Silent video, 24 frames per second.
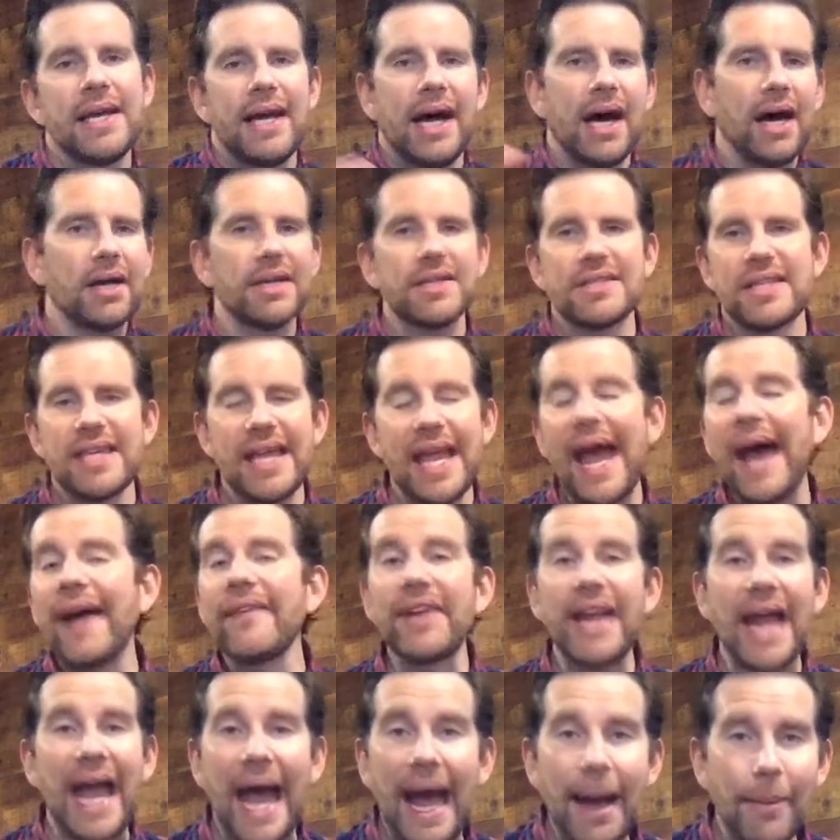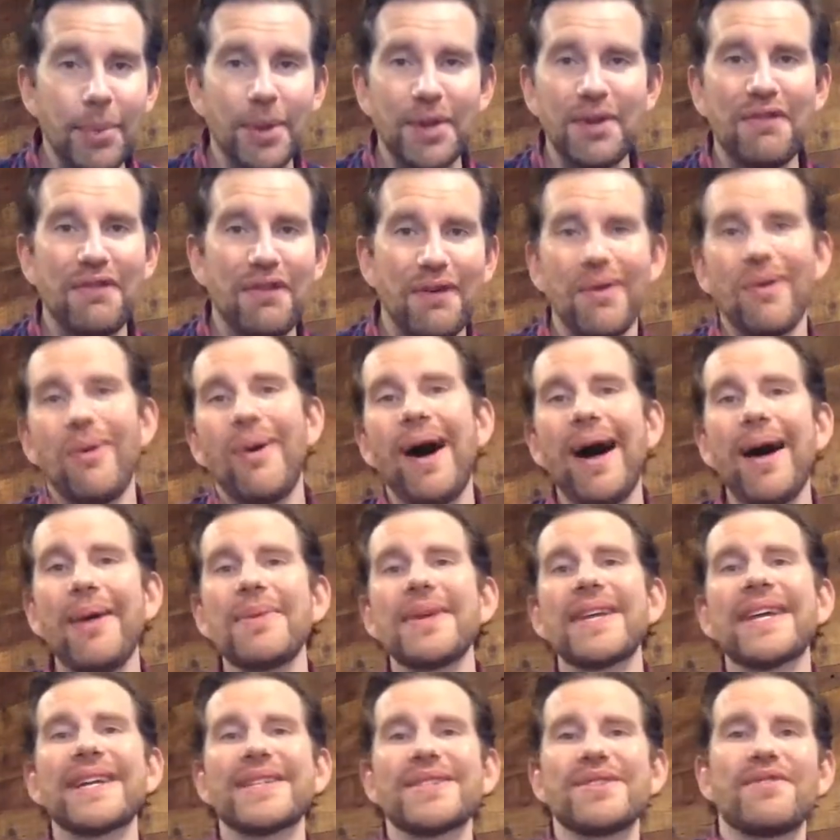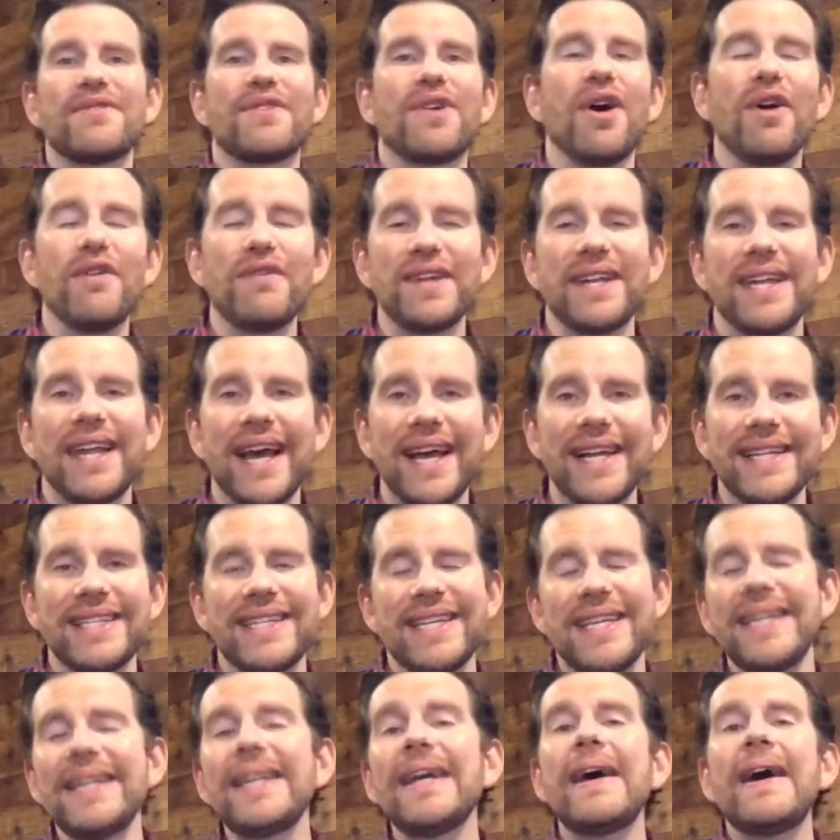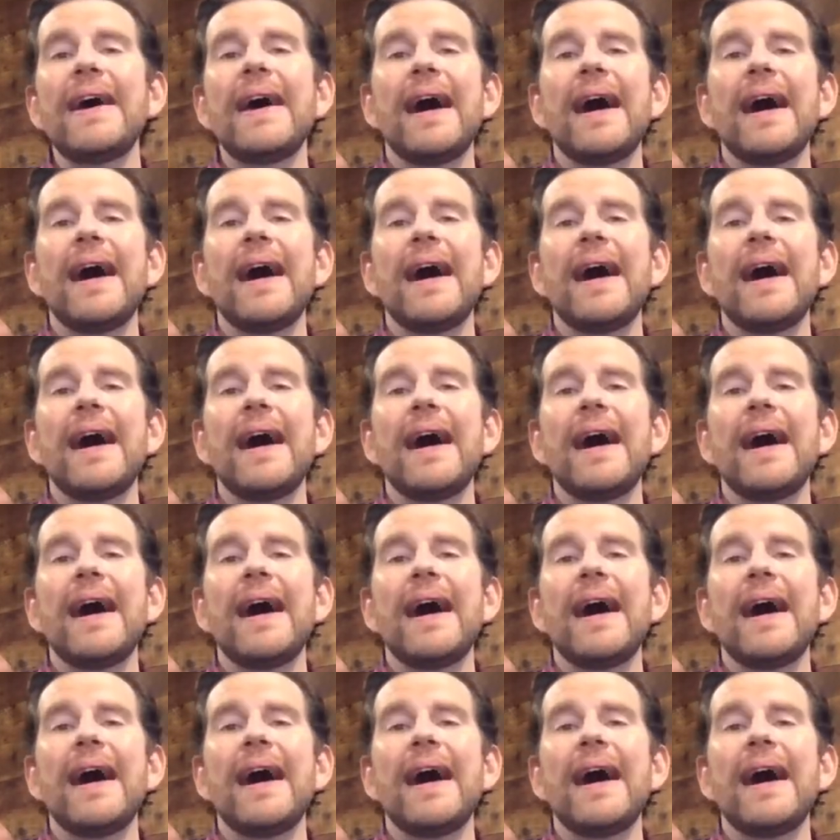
honestly haven't happened for a while because of COVID-19.